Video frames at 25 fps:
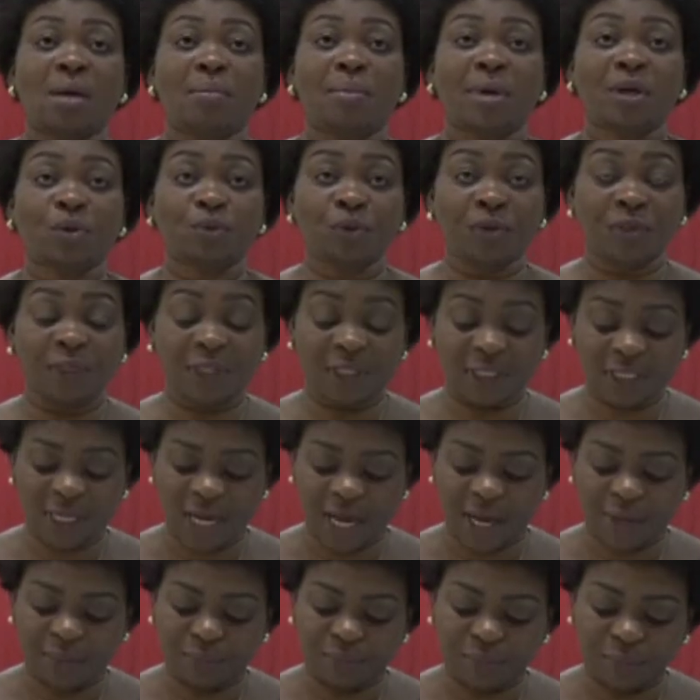But with
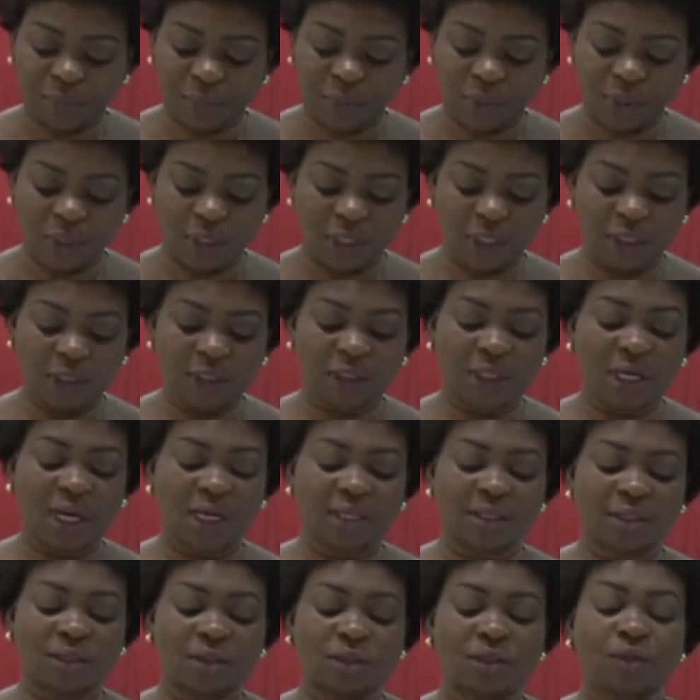time, it
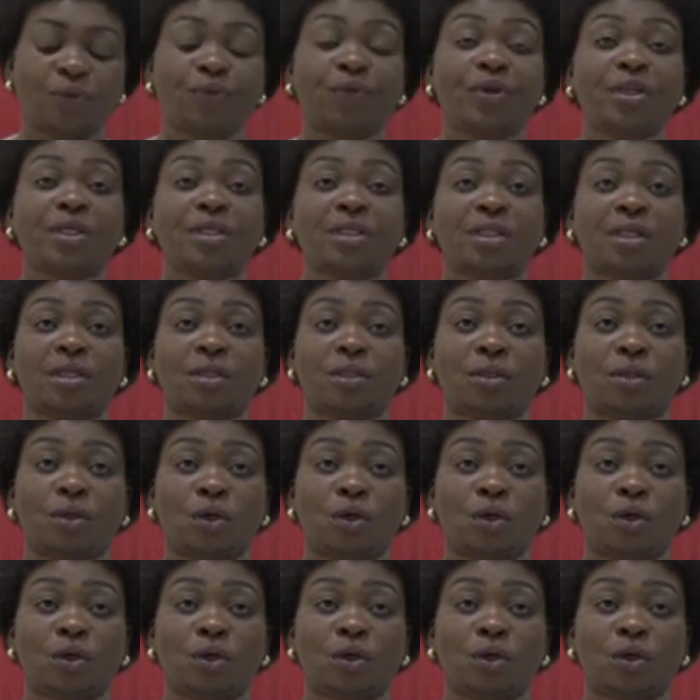has risen